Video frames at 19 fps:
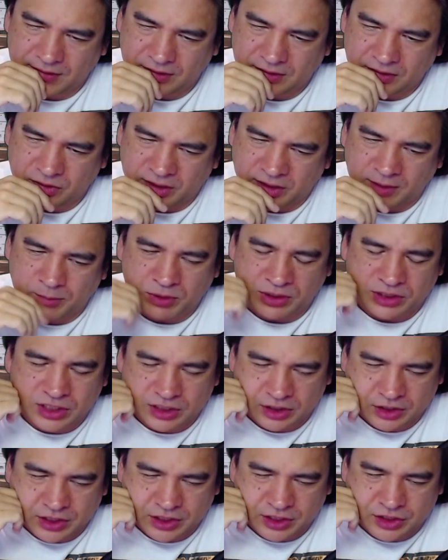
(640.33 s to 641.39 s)
Okay, but
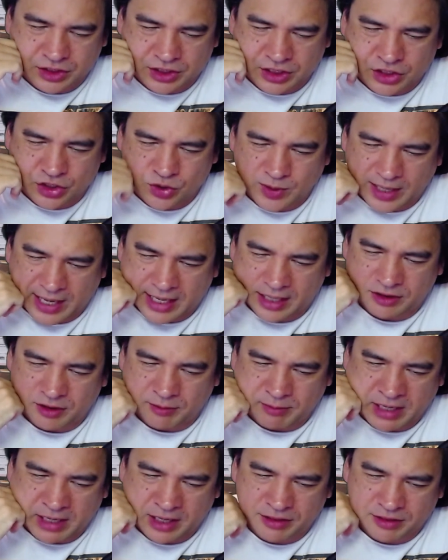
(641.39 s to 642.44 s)
did you add the
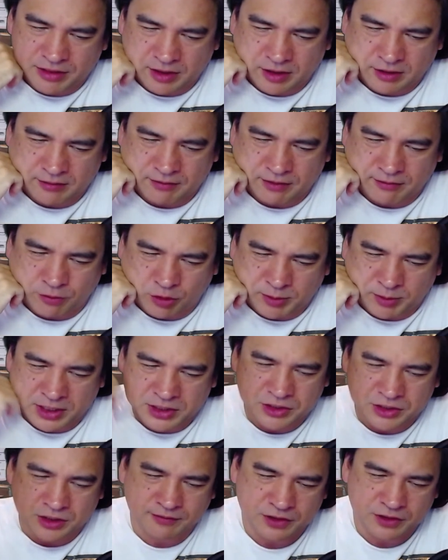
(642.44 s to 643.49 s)
math of the
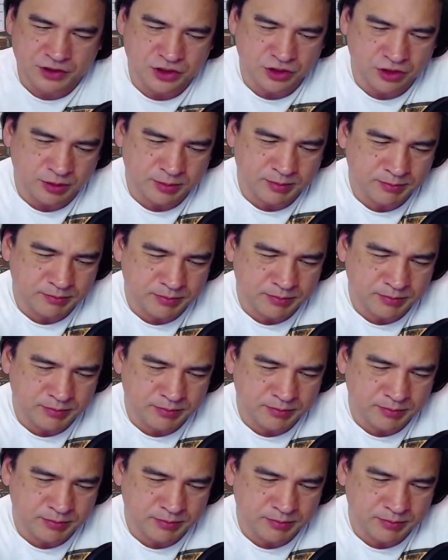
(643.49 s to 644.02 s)
formation of the sugar